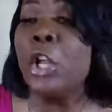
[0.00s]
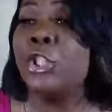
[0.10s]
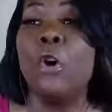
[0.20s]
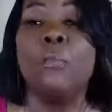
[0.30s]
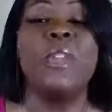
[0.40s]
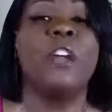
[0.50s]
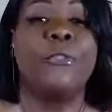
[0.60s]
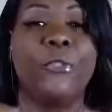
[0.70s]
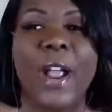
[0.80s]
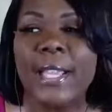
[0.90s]
Don't be
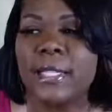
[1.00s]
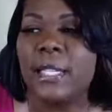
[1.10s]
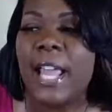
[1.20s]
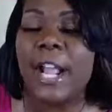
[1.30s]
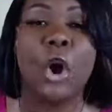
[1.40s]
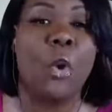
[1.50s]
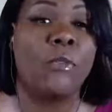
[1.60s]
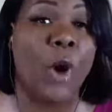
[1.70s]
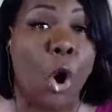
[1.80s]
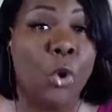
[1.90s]
afraid to let go
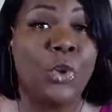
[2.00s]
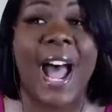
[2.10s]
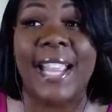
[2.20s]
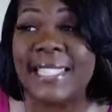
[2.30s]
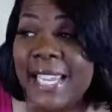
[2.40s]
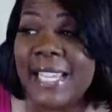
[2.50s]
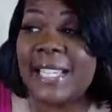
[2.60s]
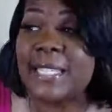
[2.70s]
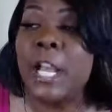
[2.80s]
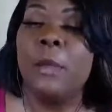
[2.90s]
of old
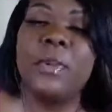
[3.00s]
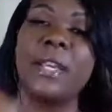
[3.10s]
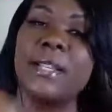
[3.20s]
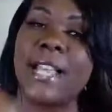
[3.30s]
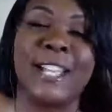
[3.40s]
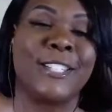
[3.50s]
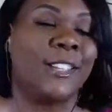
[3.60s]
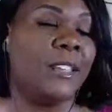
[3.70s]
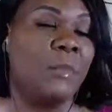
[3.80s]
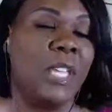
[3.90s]
ideas, because
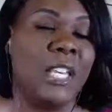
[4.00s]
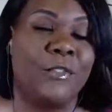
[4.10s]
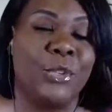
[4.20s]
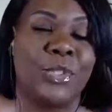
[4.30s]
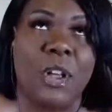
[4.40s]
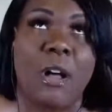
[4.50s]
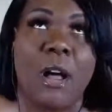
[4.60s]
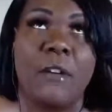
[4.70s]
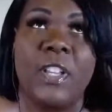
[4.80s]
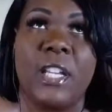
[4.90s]
many of you saw
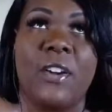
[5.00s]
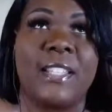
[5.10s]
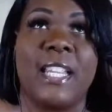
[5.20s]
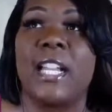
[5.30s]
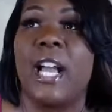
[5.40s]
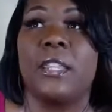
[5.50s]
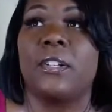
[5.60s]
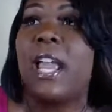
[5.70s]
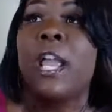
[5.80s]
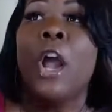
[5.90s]
a video I did the other
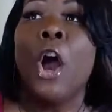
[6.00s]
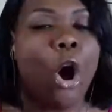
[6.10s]
day.